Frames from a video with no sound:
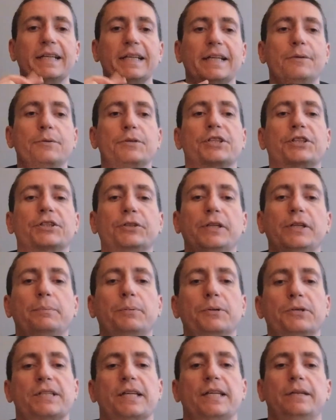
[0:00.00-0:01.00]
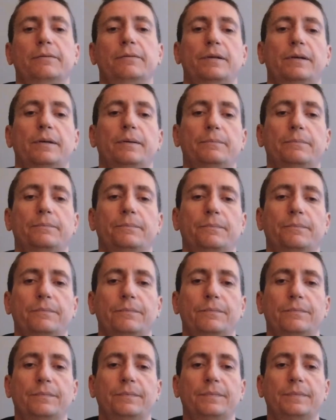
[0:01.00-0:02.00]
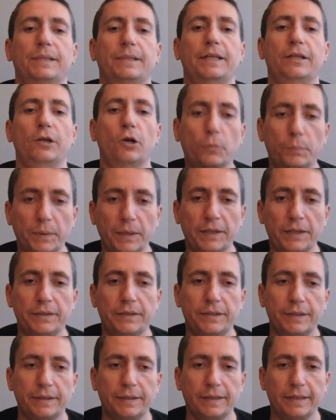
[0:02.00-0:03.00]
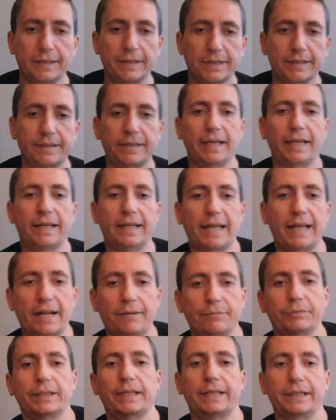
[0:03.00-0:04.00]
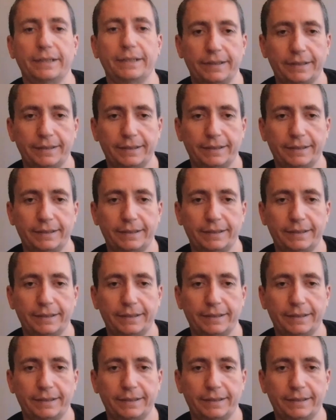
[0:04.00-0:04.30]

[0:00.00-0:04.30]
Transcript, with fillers: It was 30% of them get opened, and it's a day and a half later.